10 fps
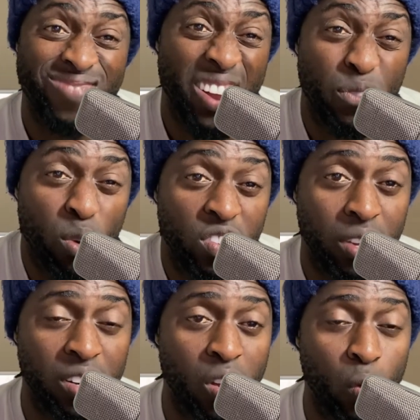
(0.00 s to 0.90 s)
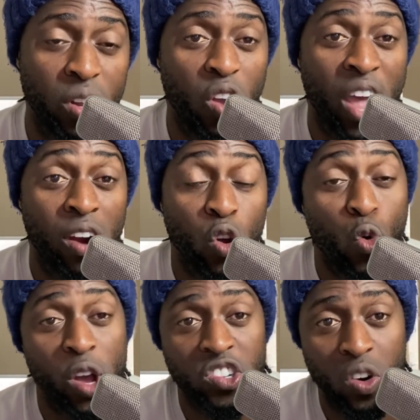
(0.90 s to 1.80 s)
unfortunately, don't really care to
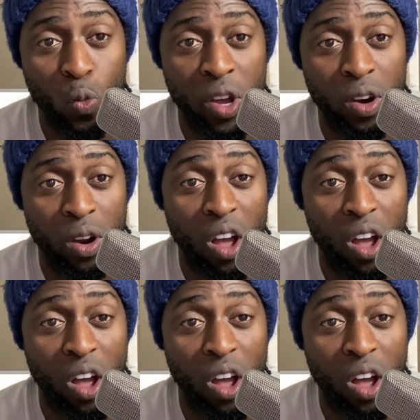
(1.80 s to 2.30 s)
question what your